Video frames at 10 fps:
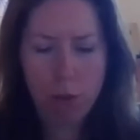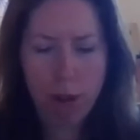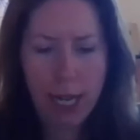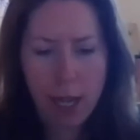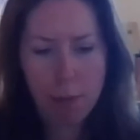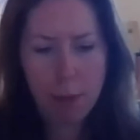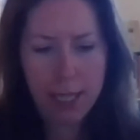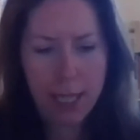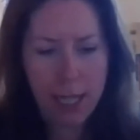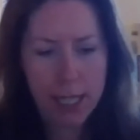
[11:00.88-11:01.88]
3
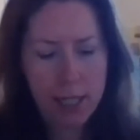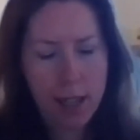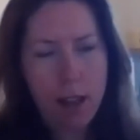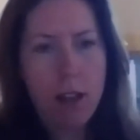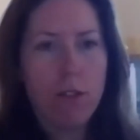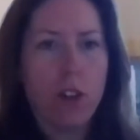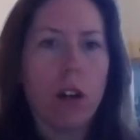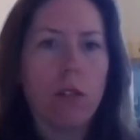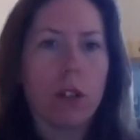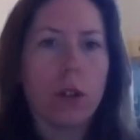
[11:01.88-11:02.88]
EPDs for
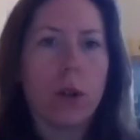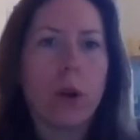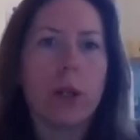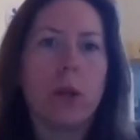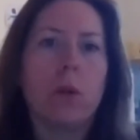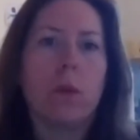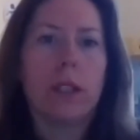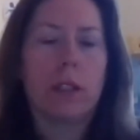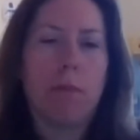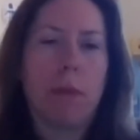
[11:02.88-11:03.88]
hot rolled coil,
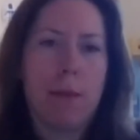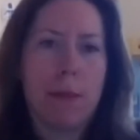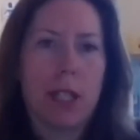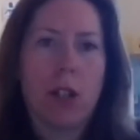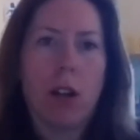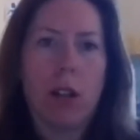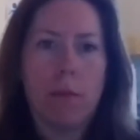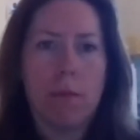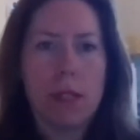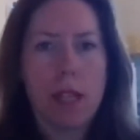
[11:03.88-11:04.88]
welded beams and
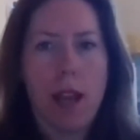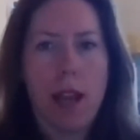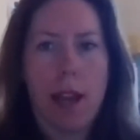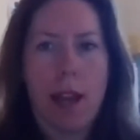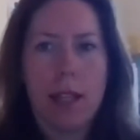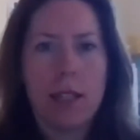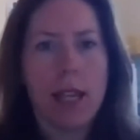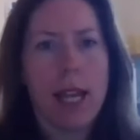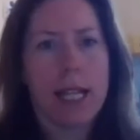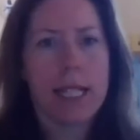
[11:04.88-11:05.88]
columns, and
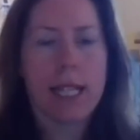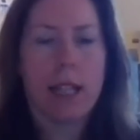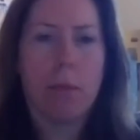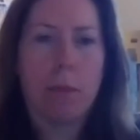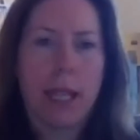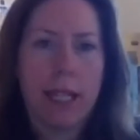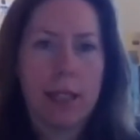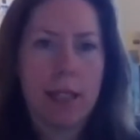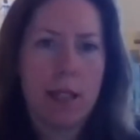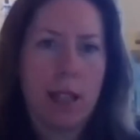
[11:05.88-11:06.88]
Exceller
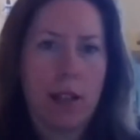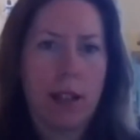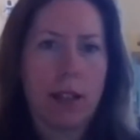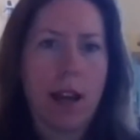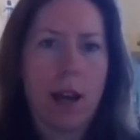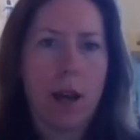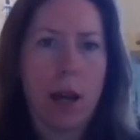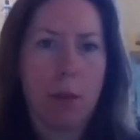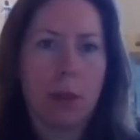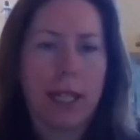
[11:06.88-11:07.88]
plate steel,
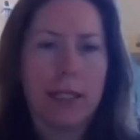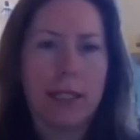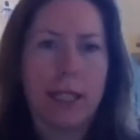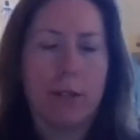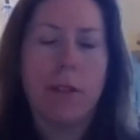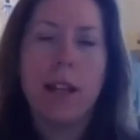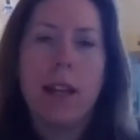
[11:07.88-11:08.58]
our plate steel.